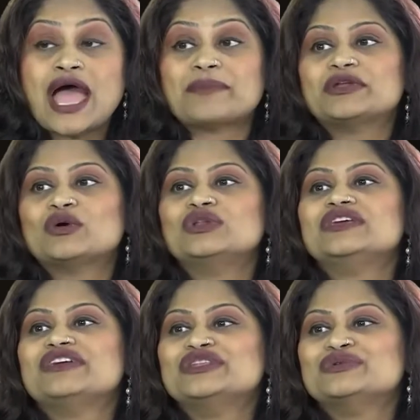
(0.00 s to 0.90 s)
to happen
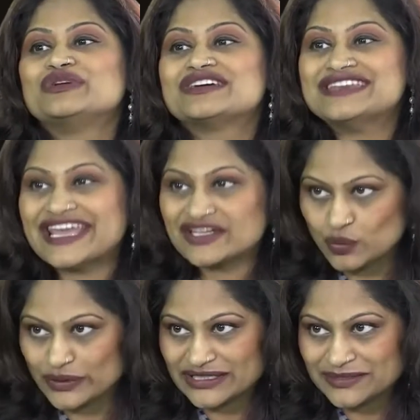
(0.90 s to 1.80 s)
only when you connect
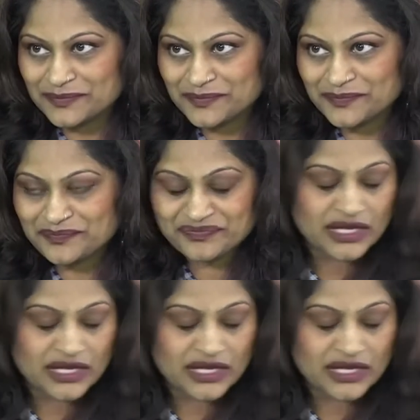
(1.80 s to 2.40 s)
with it.